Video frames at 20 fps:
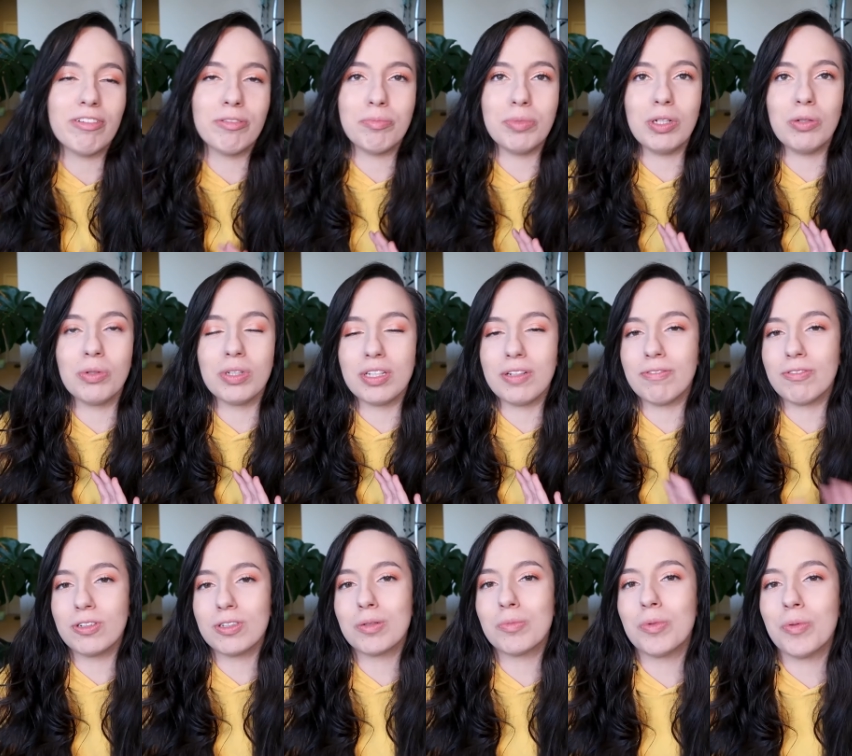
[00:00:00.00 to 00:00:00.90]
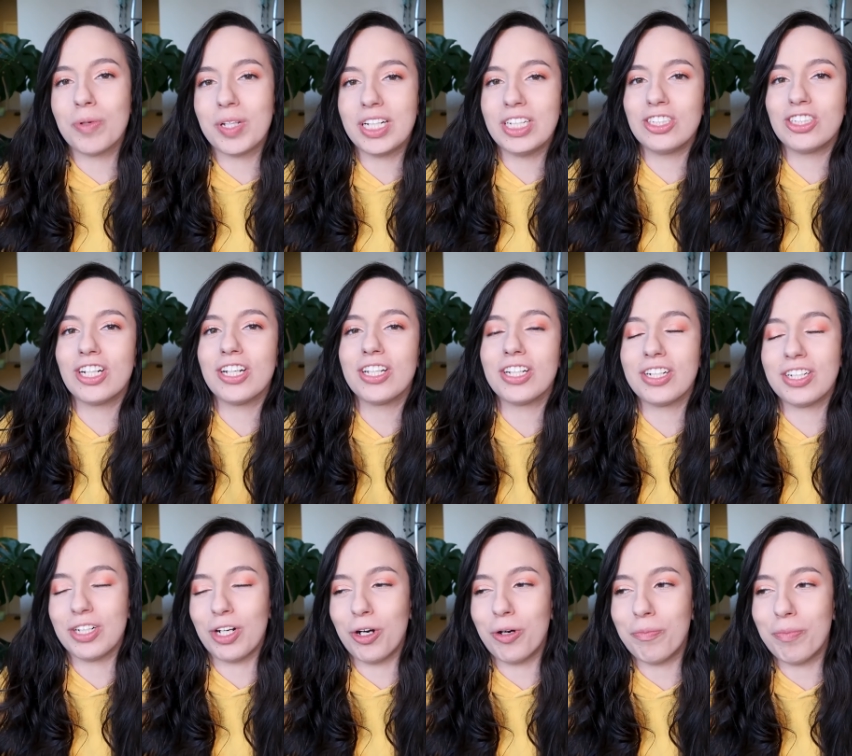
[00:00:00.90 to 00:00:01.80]
and be really vulnerable with each other
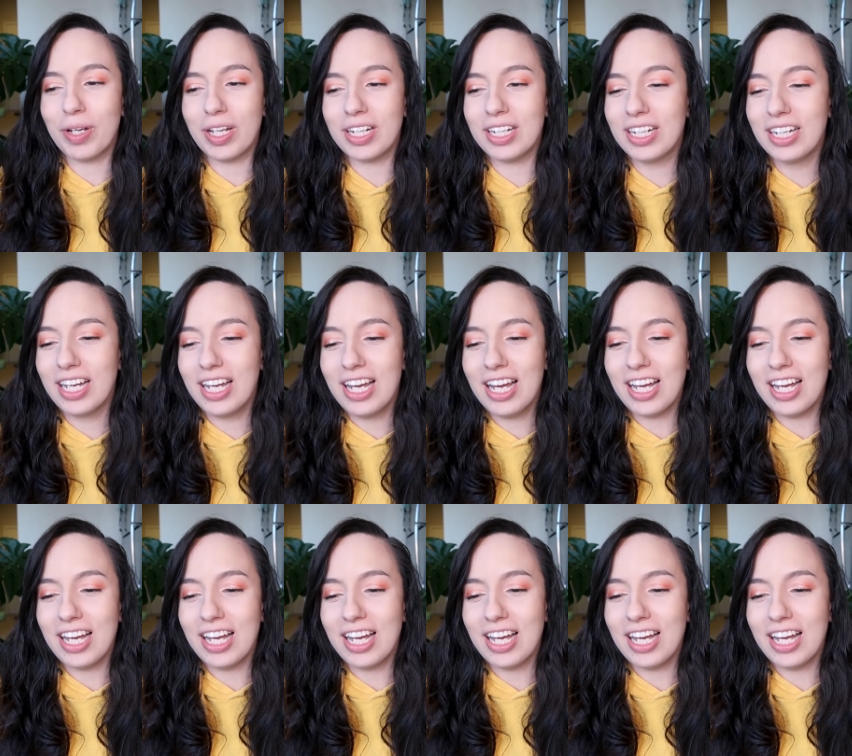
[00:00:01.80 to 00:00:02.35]
and open.